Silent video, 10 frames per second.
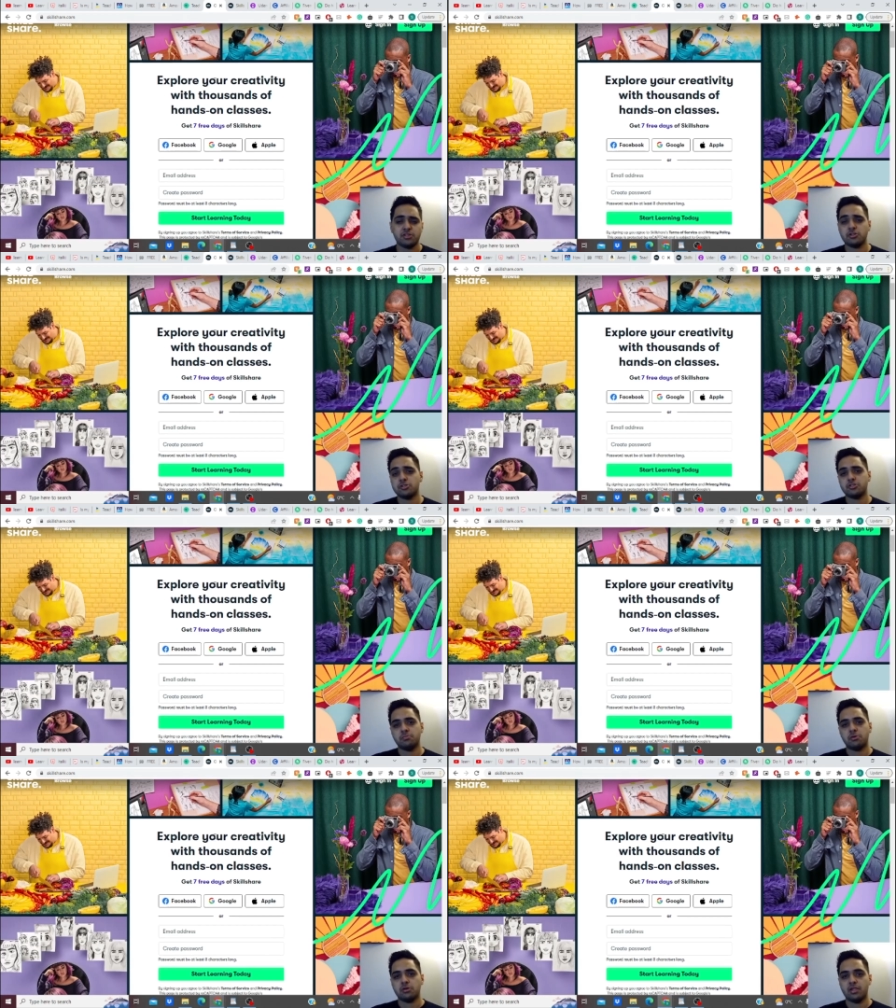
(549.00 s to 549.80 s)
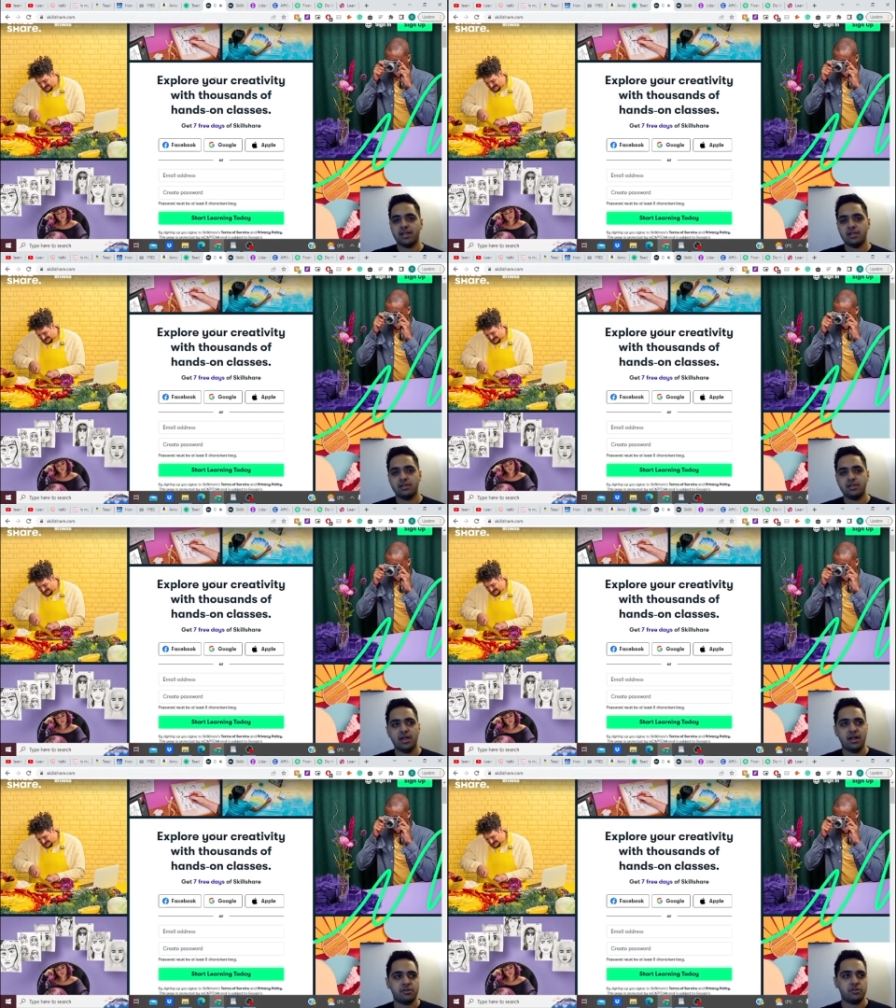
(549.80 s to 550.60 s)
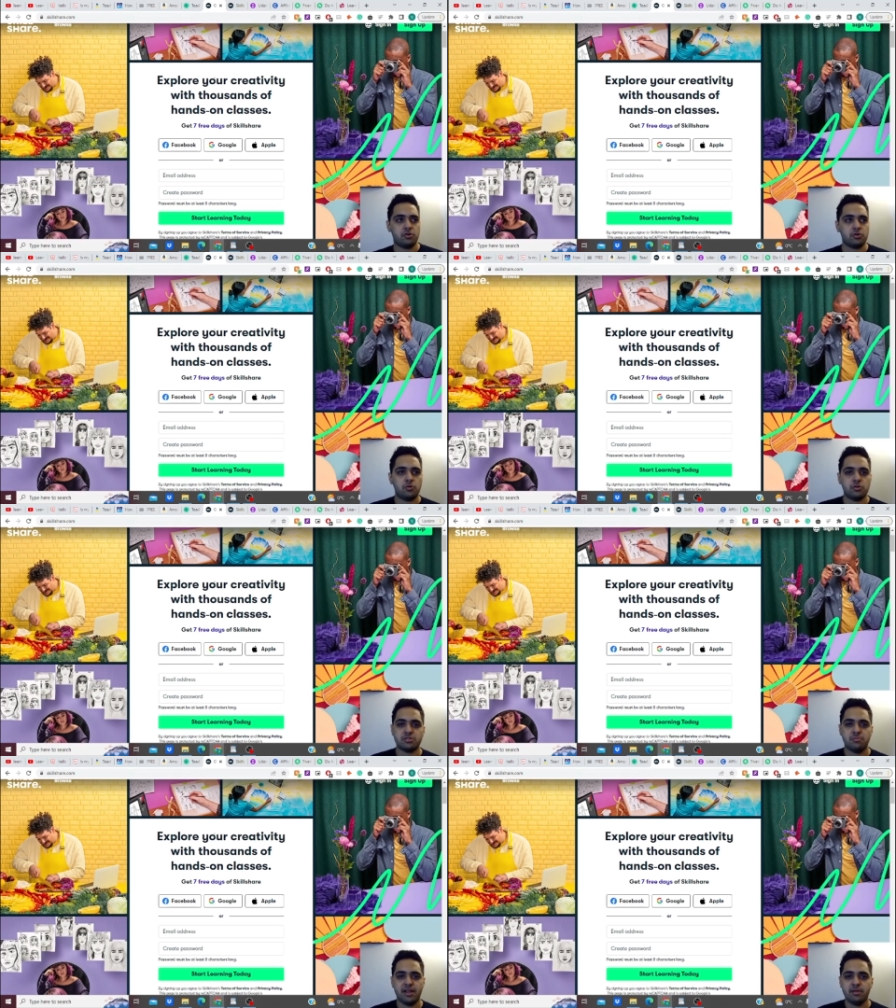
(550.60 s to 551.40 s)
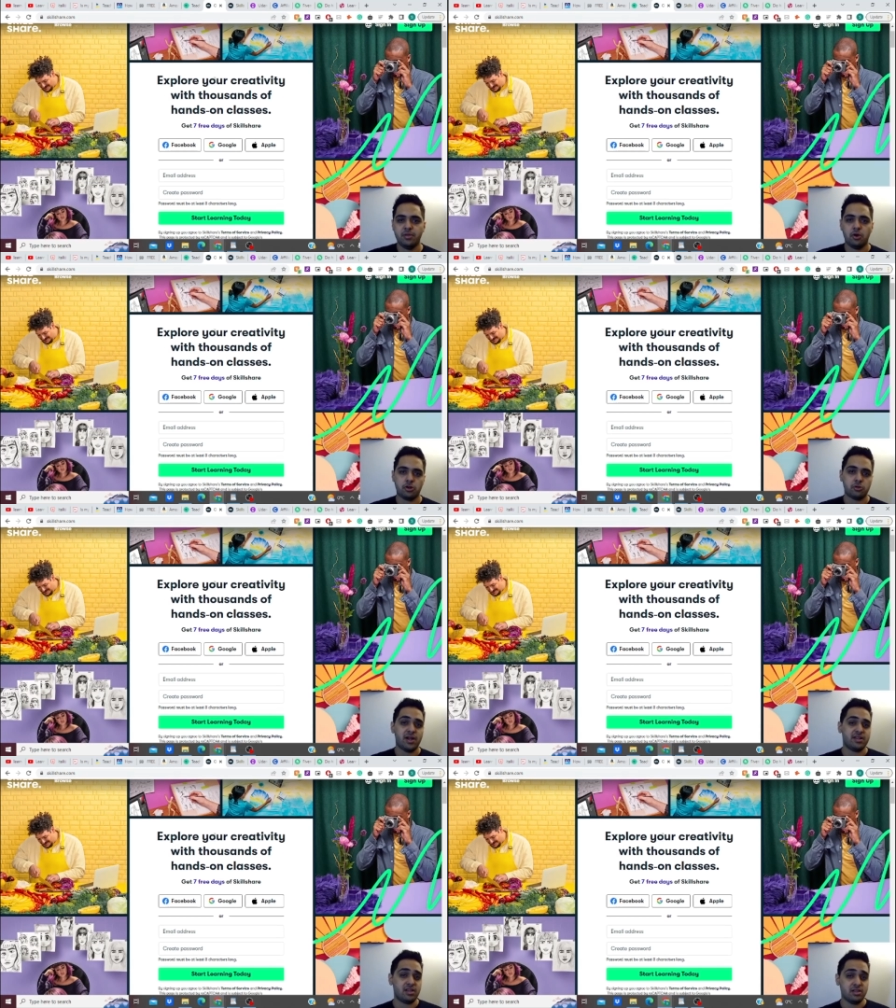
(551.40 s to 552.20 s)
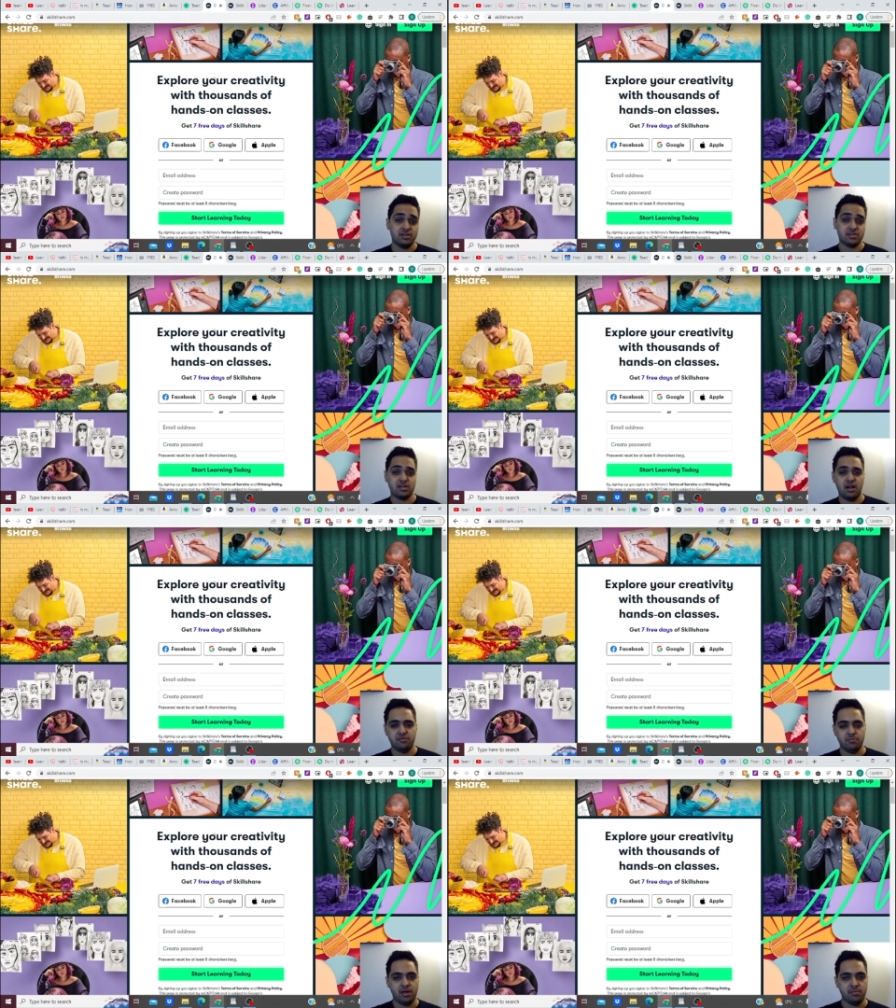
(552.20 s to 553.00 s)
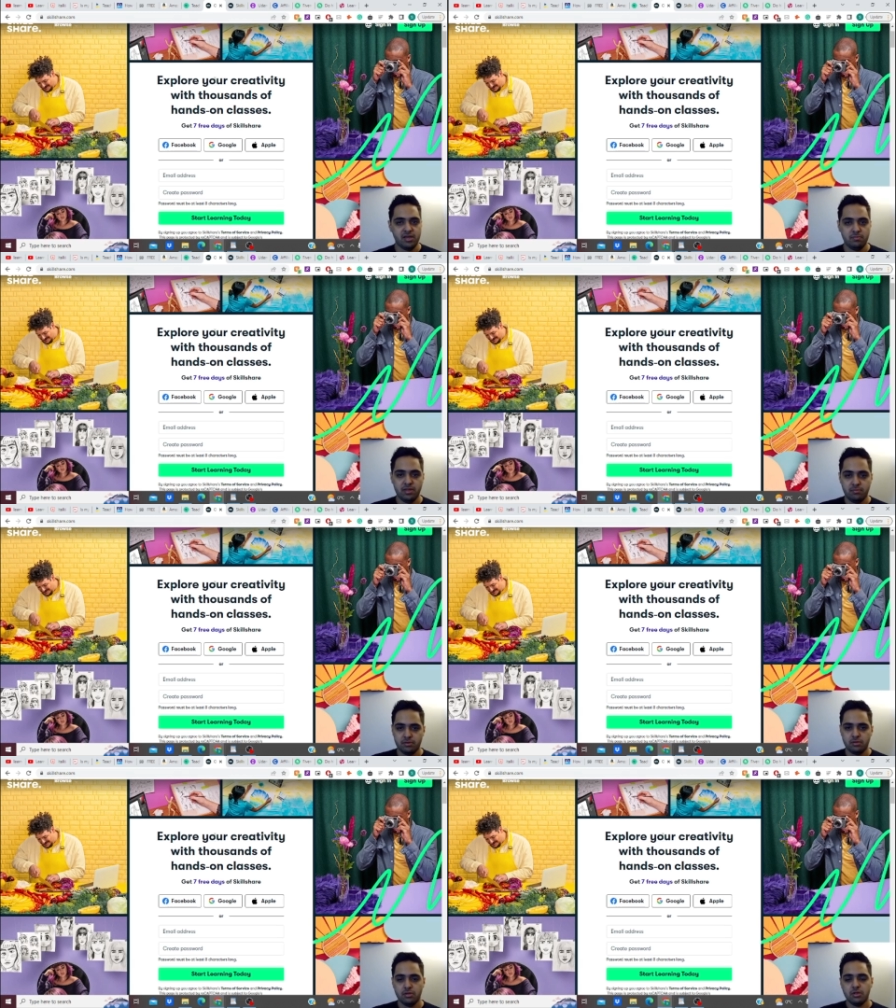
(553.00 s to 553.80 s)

is also more likely that your course might be automatically discovered by many people.